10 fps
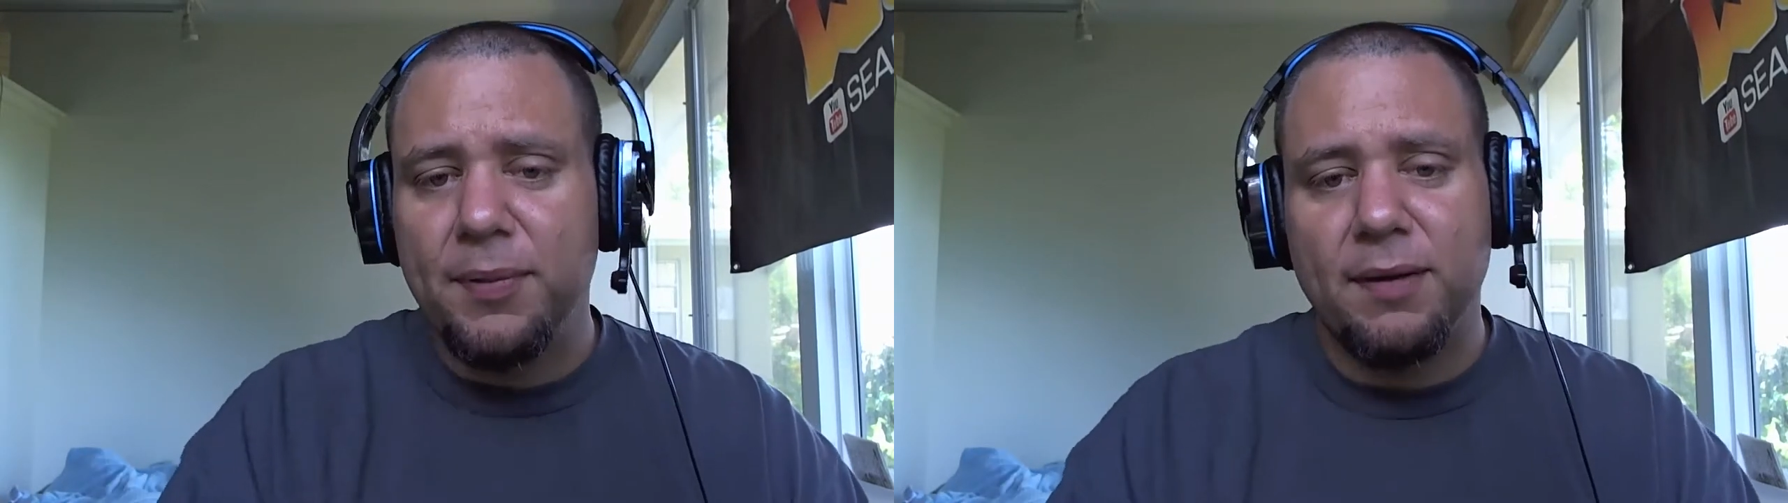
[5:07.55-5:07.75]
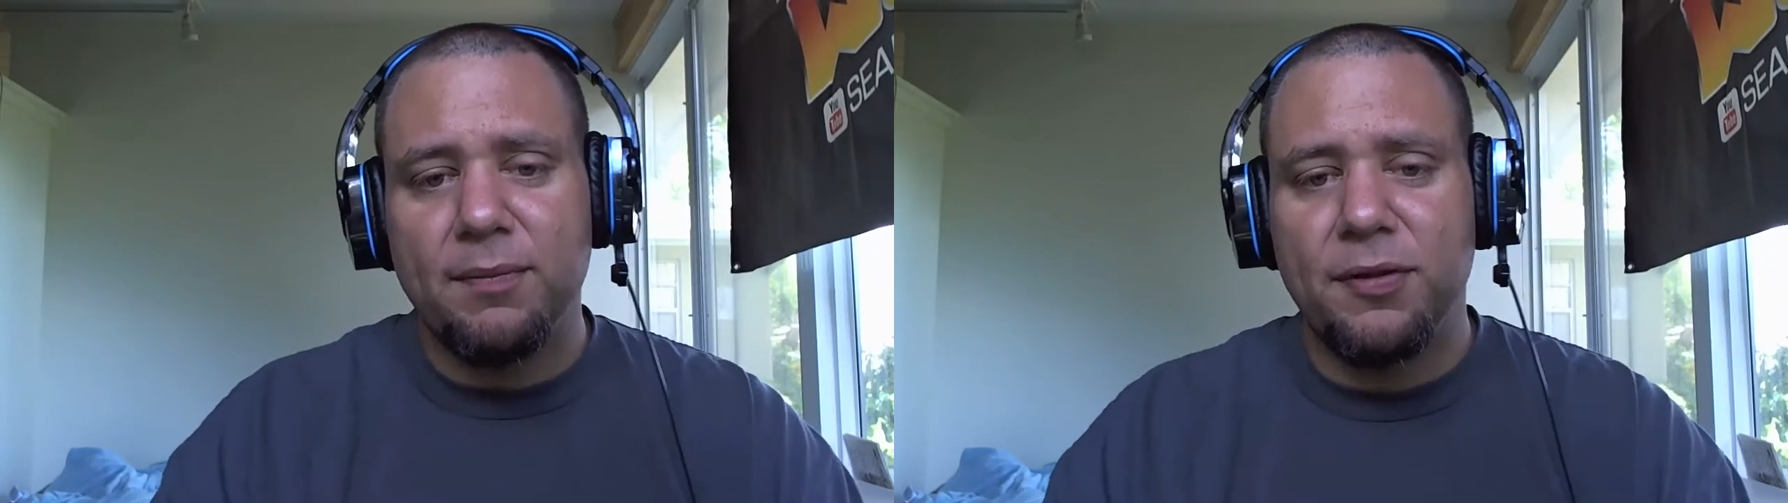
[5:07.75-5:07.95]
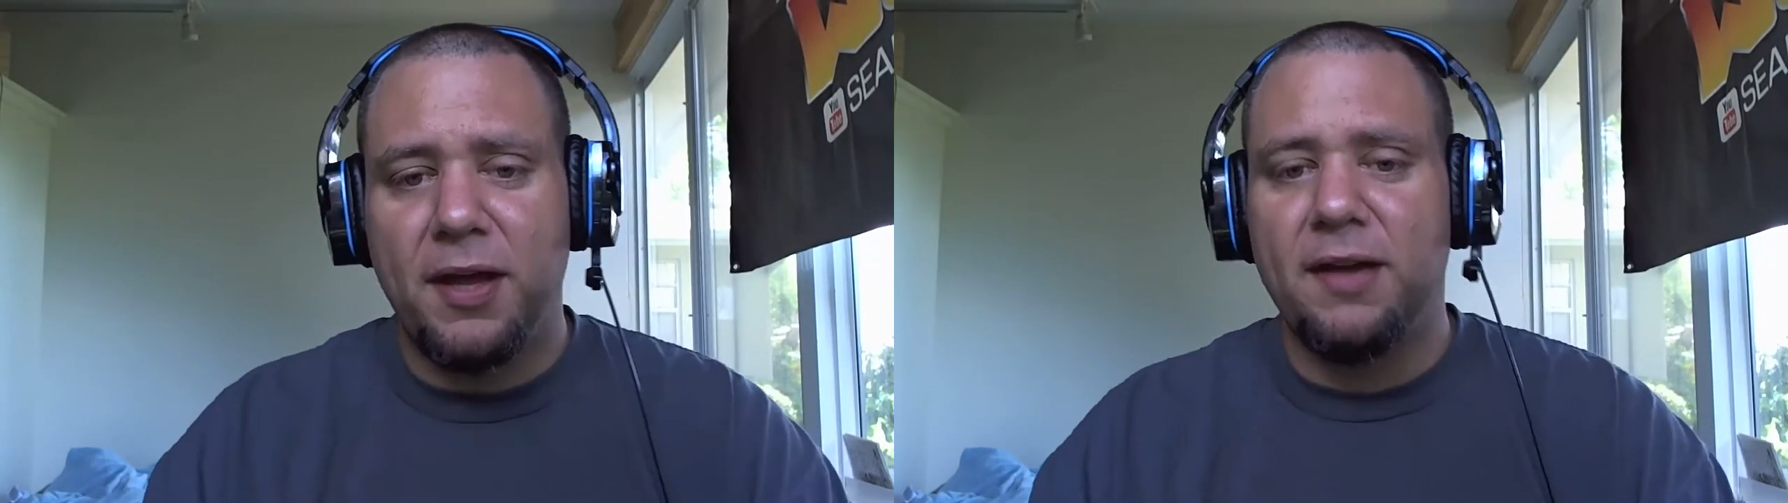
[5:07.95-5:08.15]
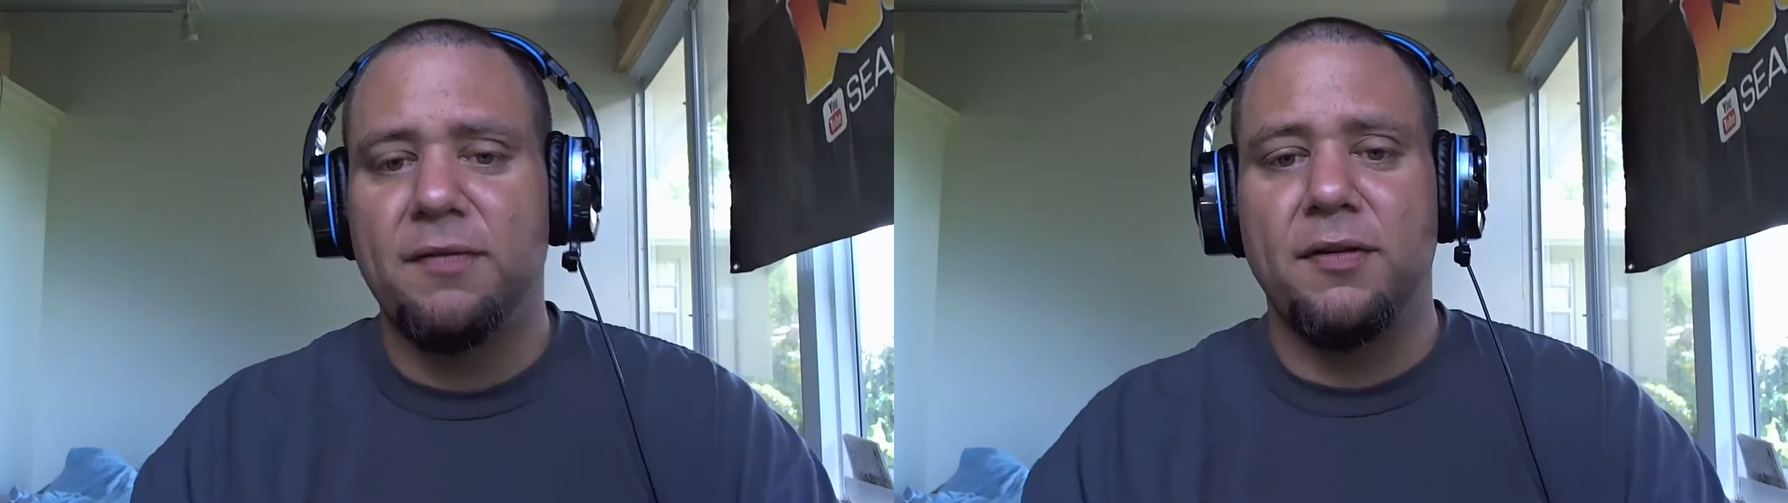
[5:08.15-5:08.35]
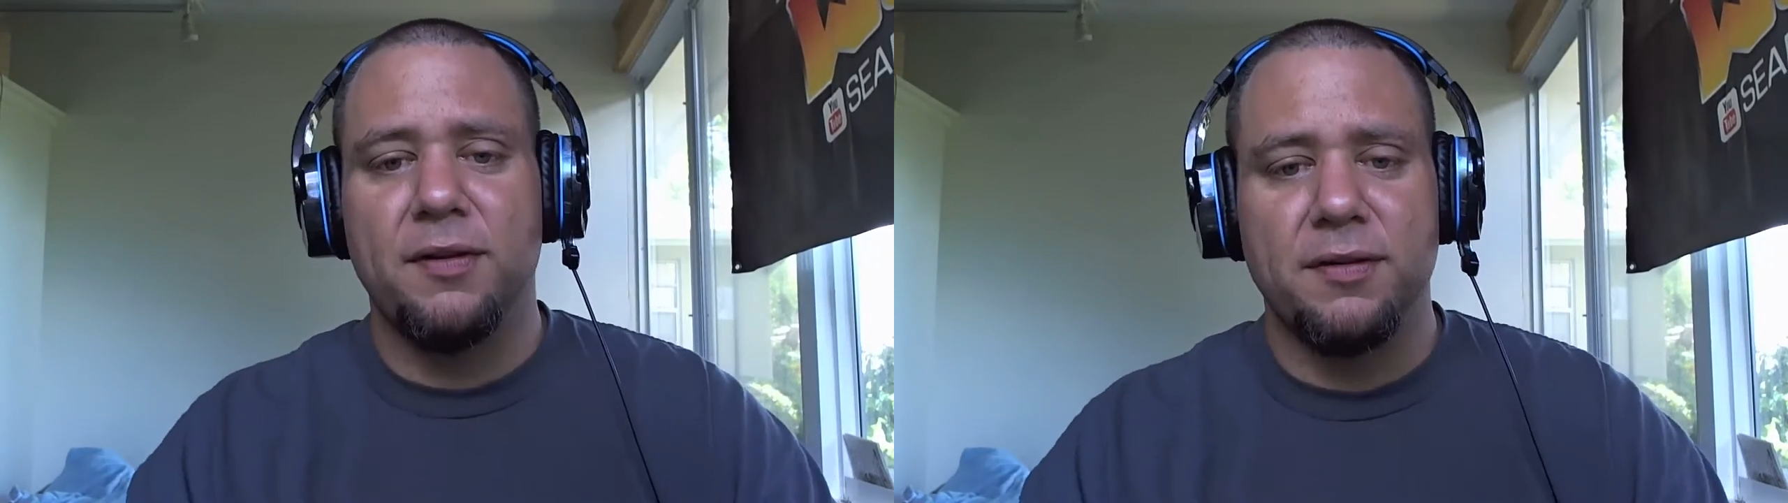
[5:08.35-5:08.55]
but I'm
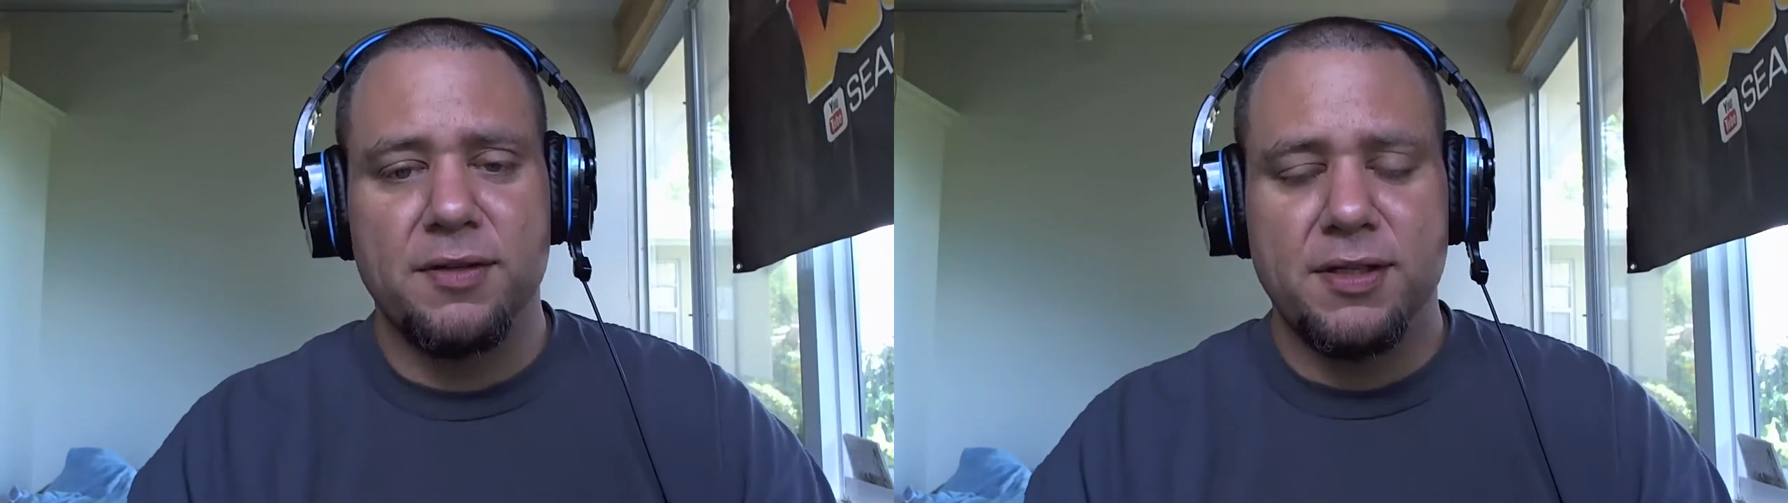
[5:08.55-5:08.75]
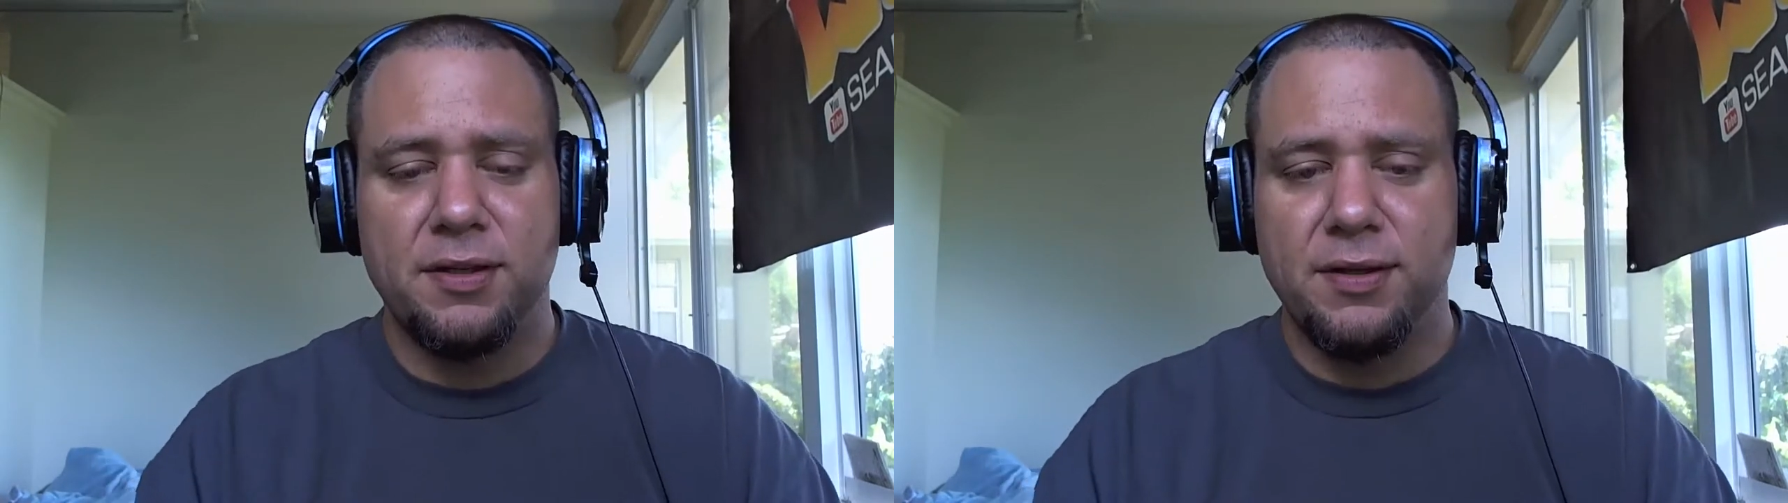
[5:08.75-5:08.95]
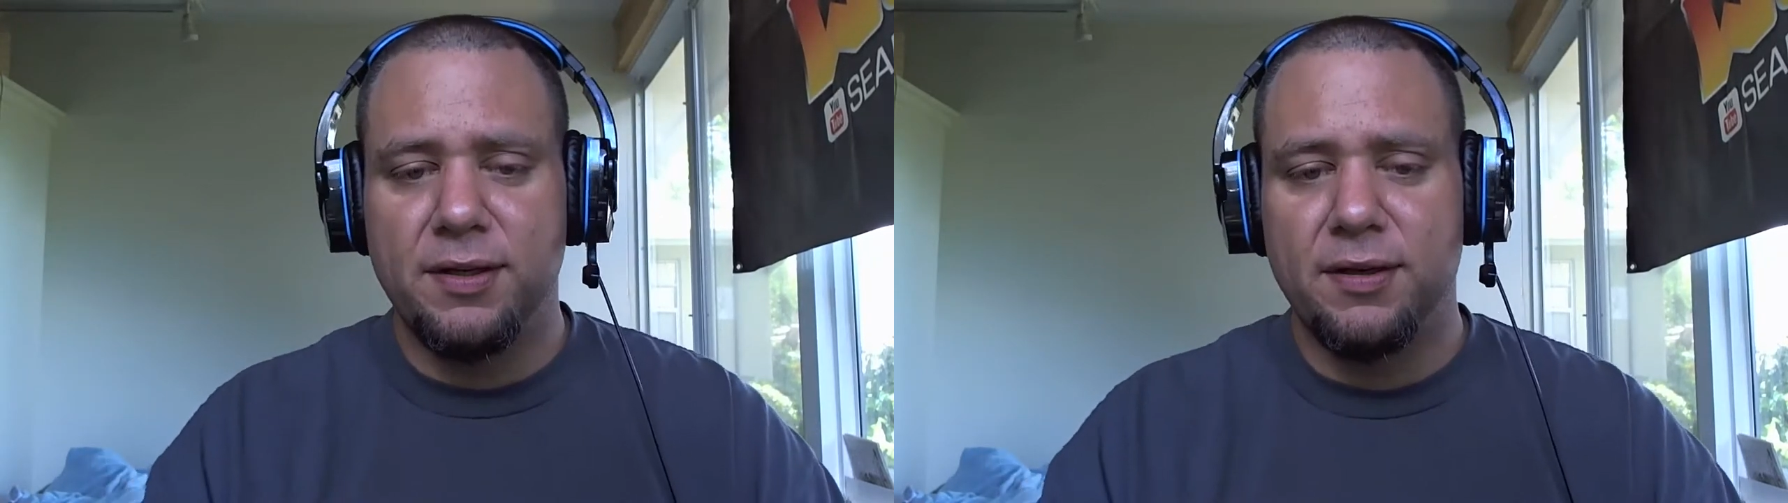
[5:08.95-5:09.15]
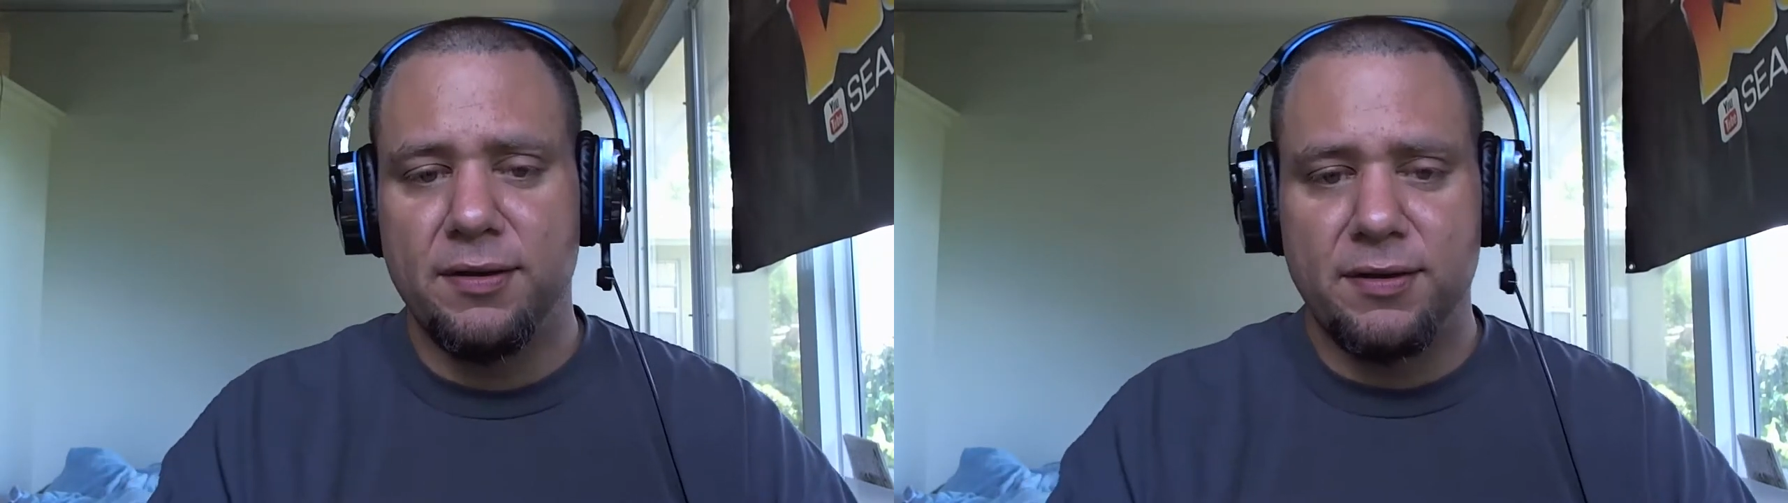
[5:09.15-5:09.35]
thankful that they're still here.